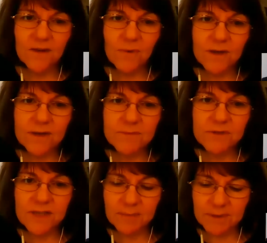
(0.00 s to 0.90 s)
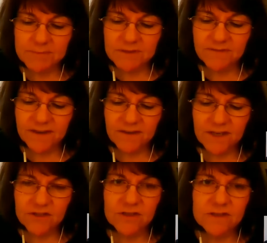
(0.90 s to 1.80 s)
Welcome to the Epilepsy
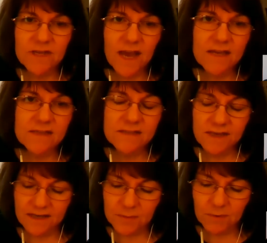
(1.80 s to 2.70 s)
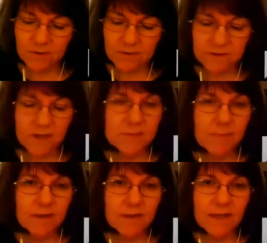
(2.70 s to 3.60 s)
Foundation's Ask the Experts, a
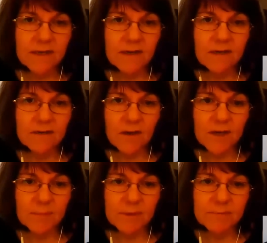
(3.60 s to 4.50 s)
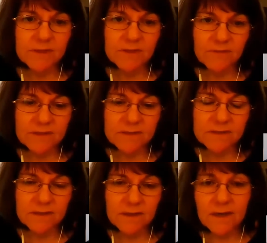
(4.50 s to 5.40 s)
spotlight on non-epileptic
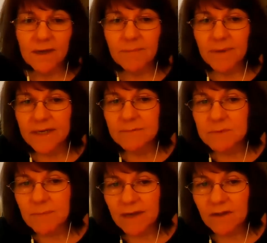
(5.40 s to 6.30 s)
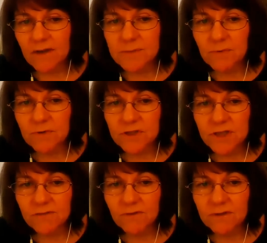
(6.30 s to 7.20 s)
events. My name is Patty Osborne
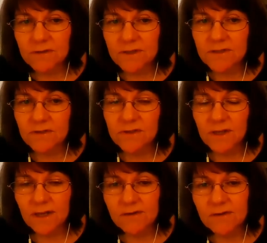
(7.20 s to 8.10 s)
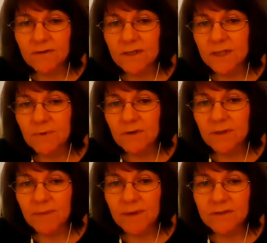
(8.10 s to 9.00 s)
Schaefer, Associate Editor and
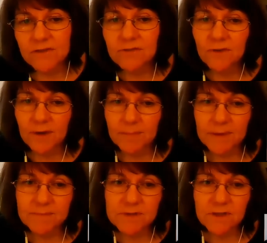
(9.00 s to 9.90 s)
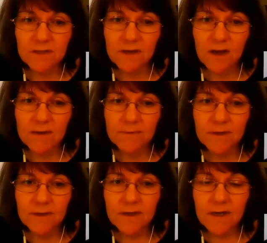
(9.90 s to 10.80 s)
Community Manager for Epilepsy.com.
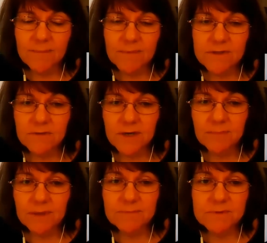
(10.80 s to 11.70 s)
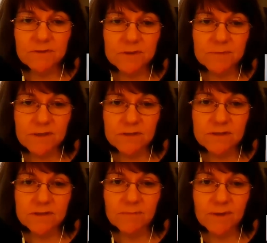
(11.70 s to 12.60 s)
I'm also an Epilepsy Nurse
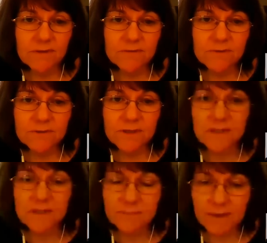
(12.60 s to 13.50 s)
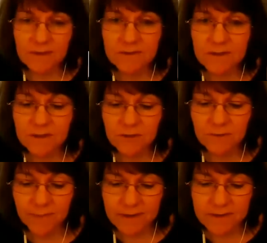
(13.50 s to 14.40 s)
Specialist at Beth Israel Deaconess Medical Center
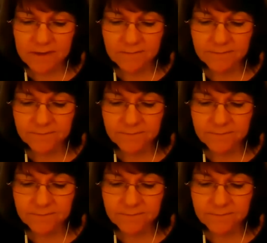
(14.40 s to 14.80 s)
in Boston.